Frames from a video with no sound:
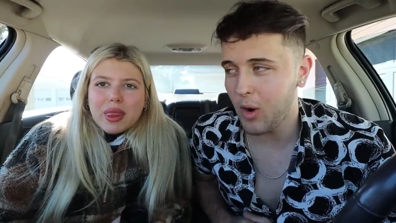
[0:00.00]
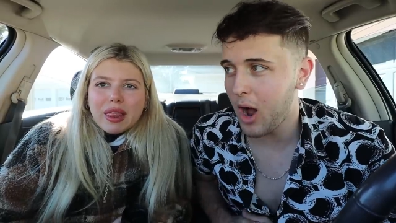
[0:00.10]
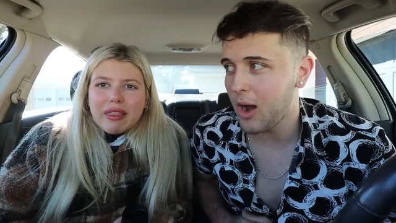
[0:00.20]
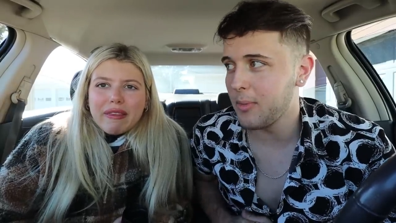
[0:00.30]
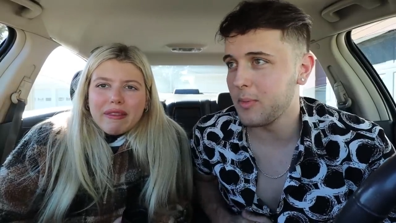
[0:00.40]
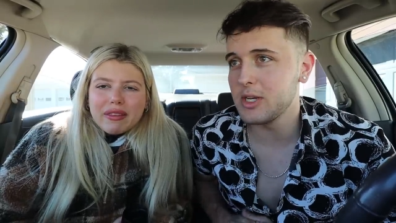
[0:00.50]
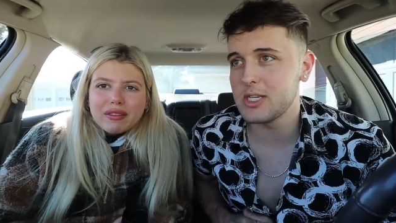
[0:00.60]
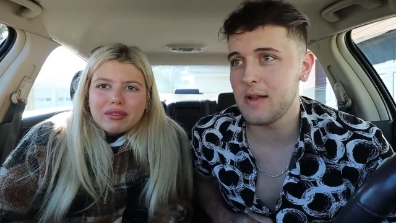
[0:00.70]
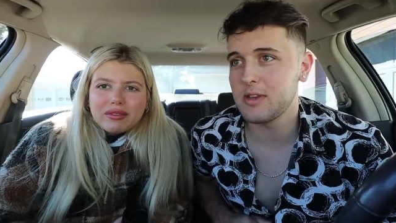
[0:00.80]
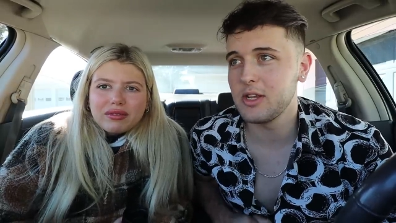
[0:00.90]
Speaker 1: raw, but we
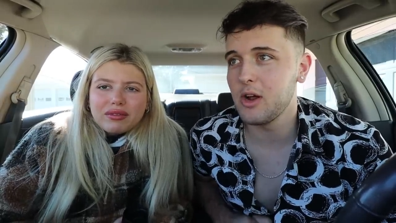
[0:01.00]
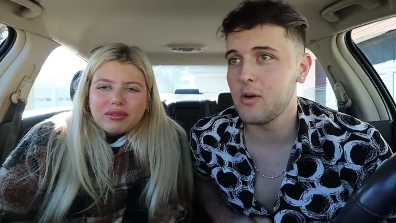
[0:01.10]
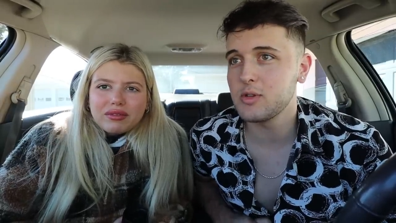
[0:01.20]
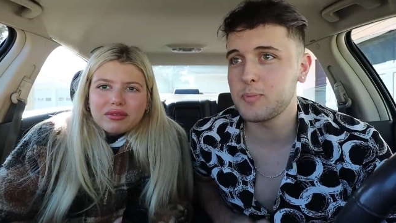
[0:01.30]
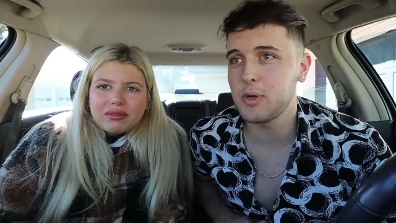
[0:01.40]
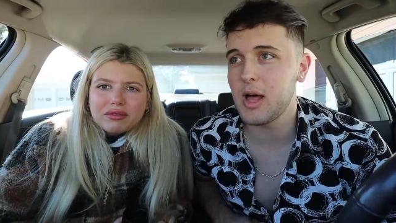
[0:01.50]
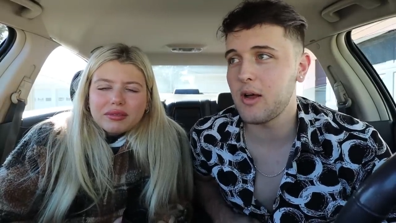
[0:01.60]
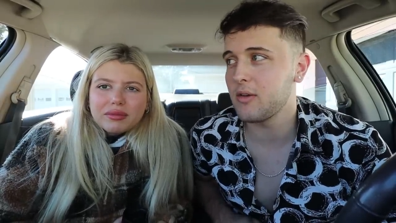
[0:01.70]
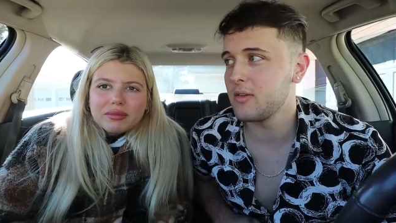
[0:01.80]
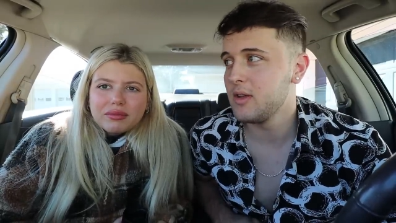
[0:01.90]
just have to, you know, spill
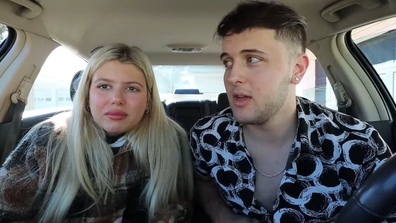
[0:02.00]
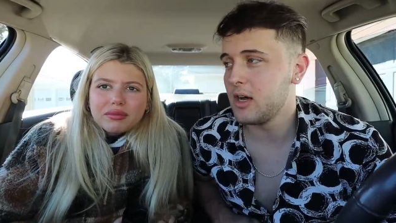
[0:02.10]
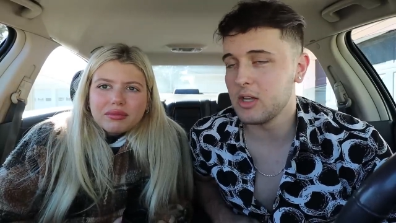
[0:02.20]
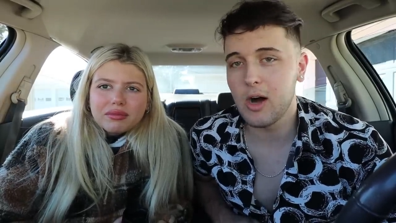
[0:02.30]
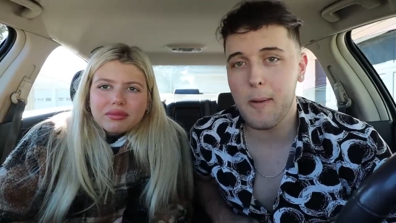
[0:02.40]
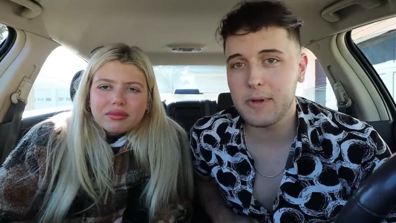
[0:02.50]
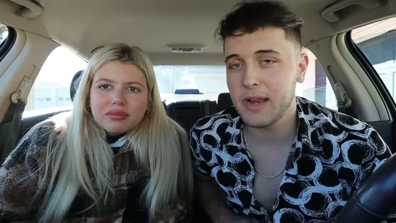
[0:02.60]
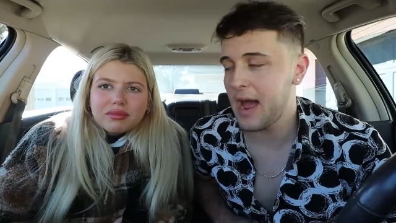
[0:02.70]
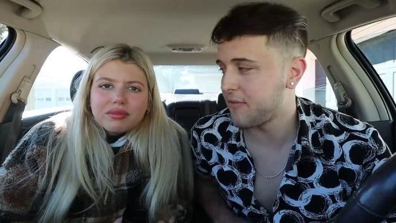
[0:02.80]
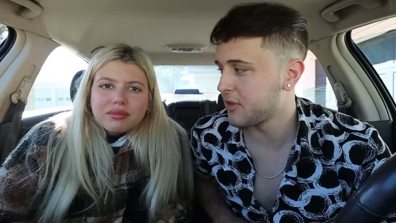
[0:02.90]
out a little
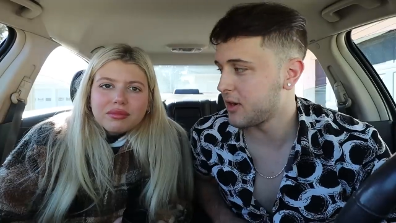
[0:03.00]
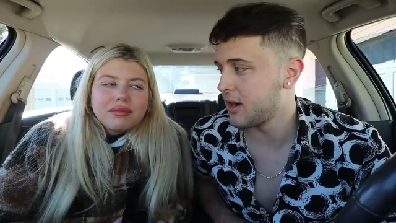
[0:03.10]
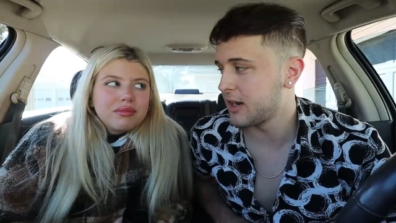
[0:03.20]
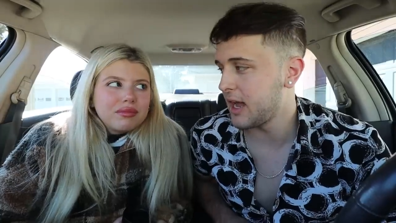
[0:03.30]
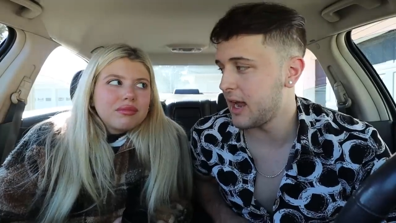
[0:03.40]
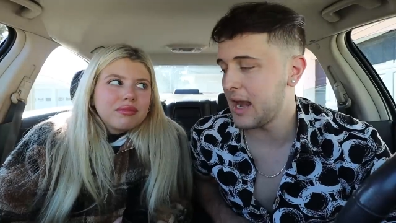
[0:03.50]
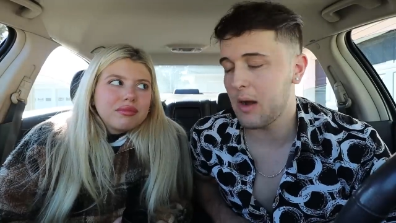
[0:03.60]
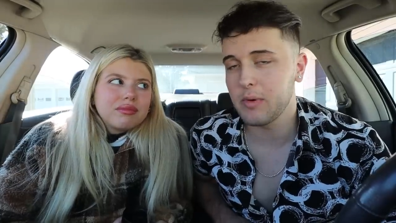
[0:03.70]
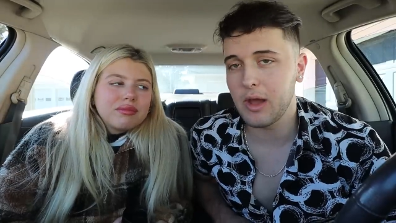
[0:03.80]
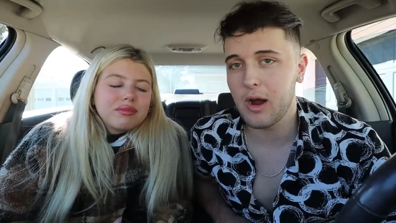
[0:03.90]
update after the hurricane,
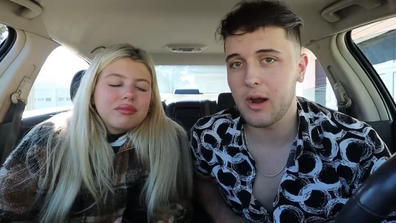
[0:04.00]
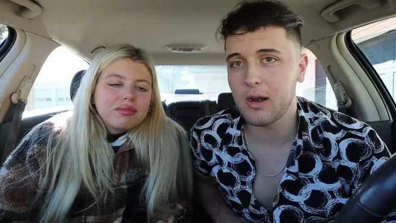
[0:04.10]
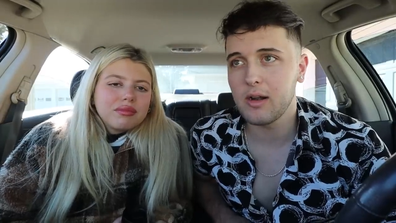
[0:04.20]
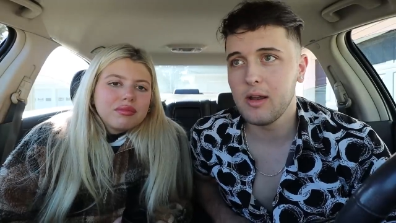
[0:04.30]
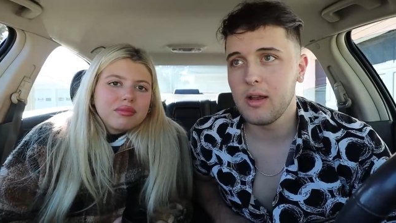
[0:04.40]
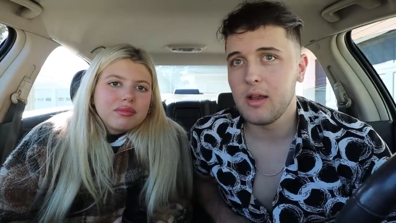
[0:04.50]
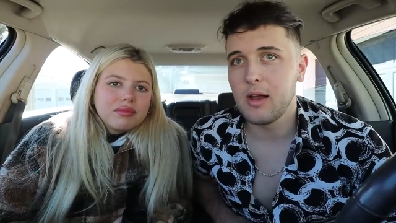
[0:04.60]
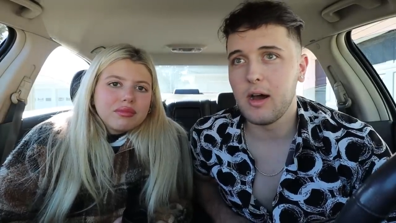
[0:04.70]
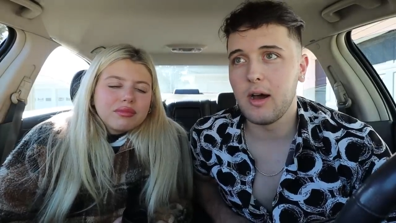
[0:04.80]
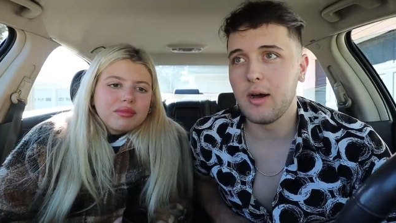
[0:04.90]
how we are.
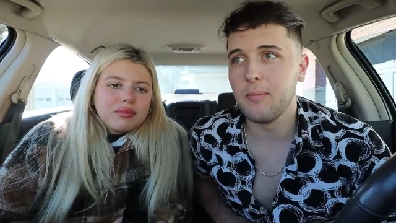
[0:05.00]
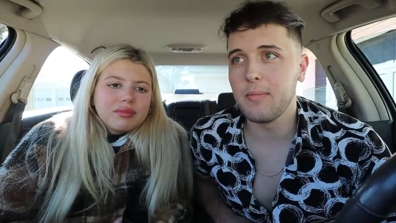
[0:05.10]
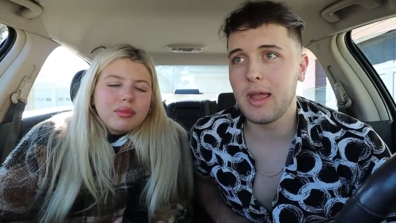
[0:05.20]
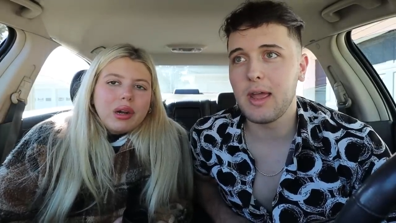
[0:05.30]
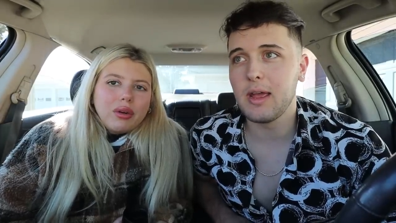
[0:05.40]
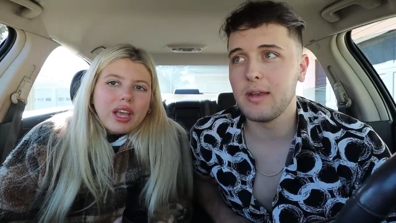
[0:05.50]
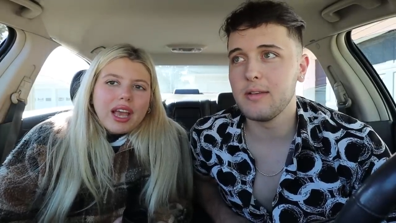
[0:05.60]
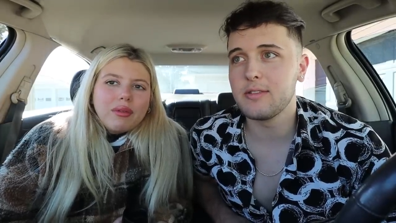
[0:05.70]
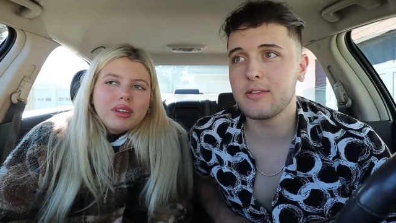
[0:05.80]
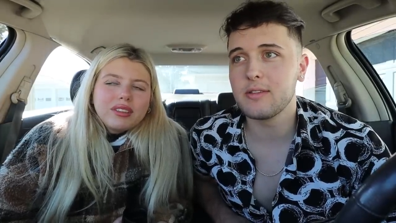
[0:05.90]
Um, we're
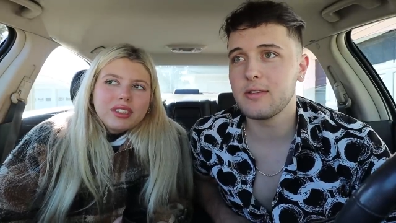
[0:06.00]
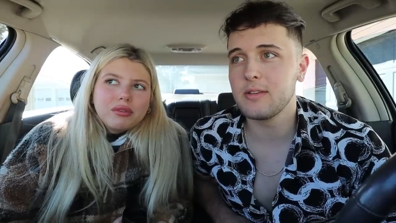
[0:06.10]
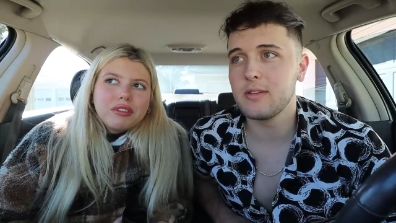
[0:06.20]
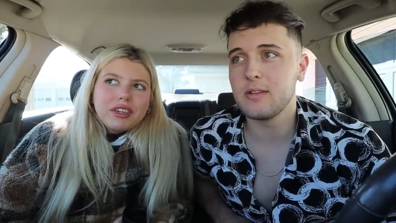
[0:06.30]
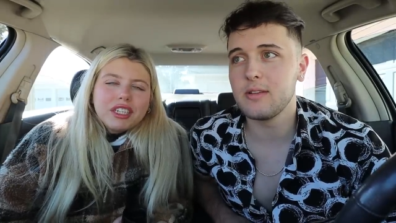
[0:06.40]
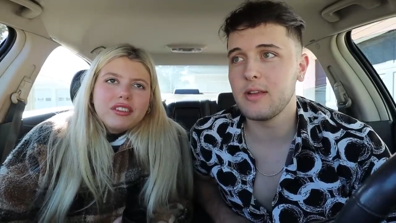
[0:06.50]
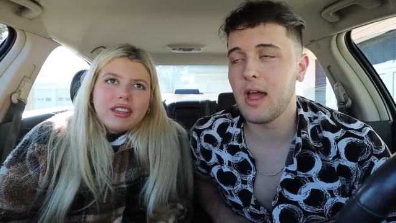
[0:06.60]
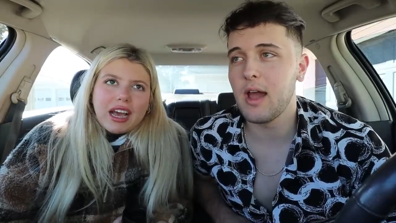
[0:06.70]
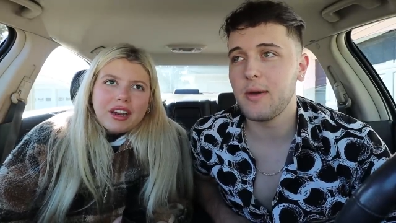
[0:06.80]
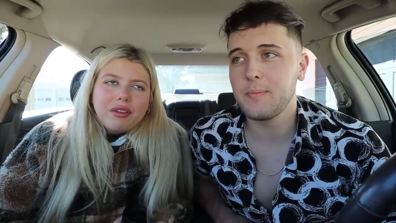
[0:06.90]
okay.
Speaker 2: We're still we're very yeah.
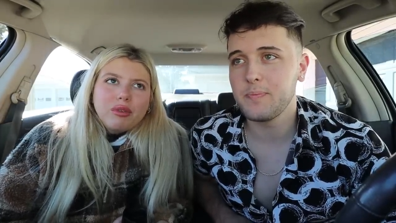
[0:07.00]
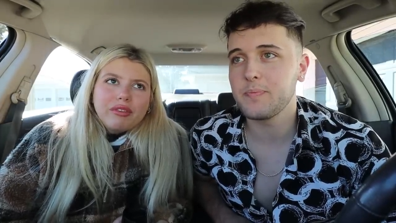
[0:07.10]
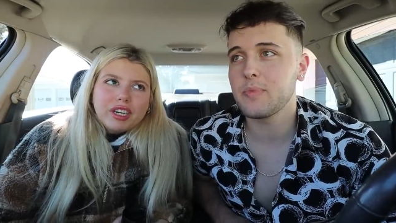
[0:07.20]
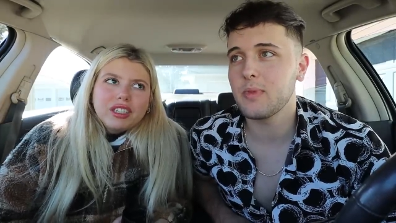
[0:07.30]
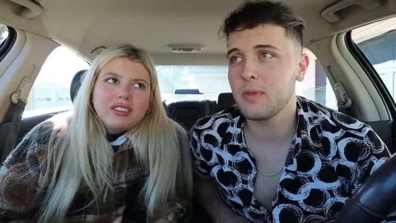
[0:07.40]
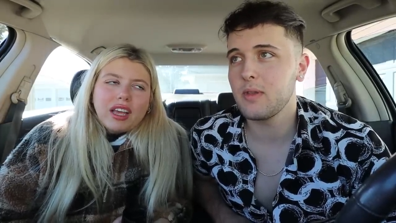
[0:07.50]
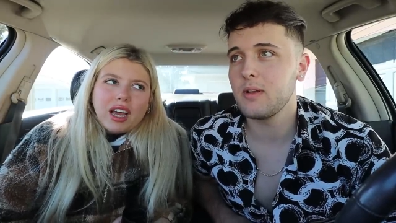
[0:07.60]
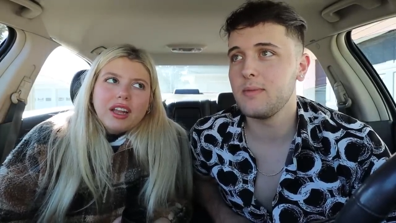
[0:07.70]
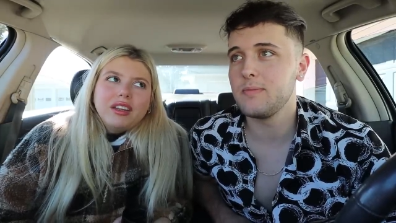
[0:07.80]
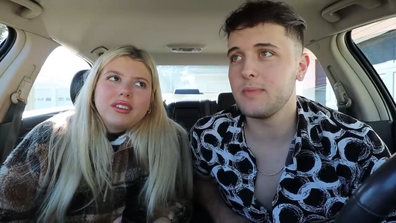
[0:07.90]
sad and we're very
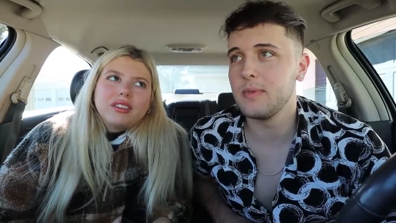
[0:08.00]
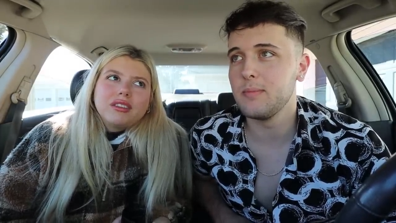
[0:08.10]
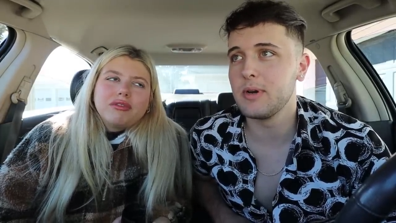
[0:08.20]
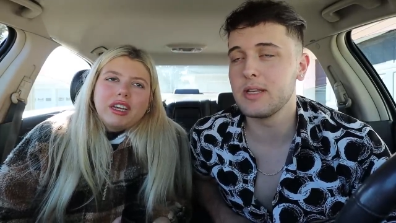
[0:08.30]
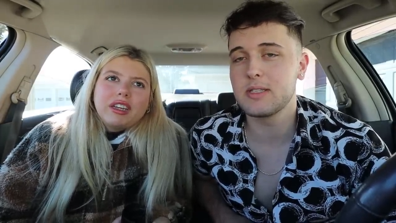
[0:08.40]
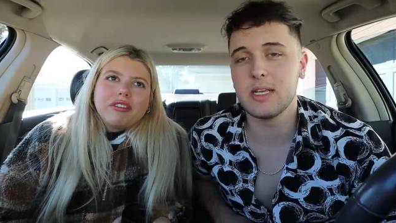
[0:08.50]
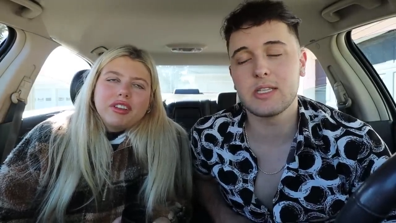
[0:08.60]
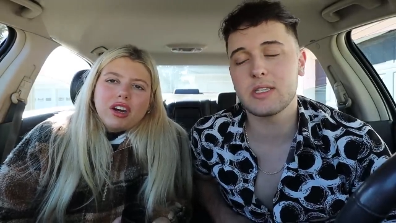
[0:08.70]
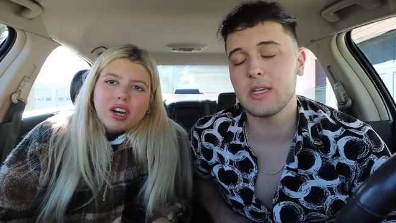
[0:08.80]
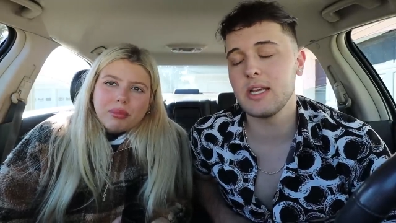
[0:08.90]
sad. It's but it's it's,